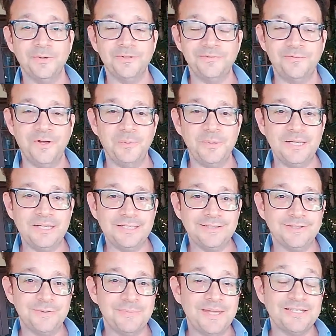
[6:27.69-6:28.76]
was filming
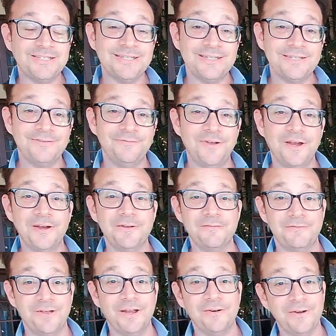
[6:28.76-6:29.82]
to mention this
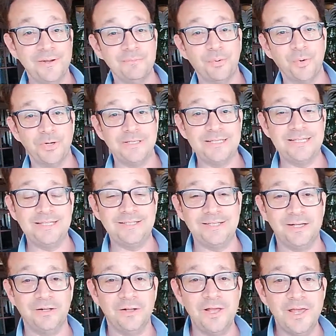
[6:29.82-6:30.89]
very important
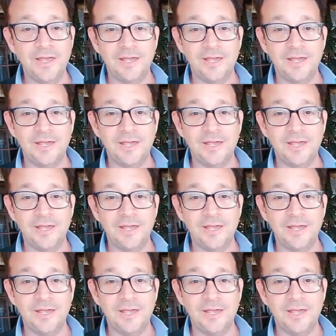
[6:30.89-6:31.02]
detail.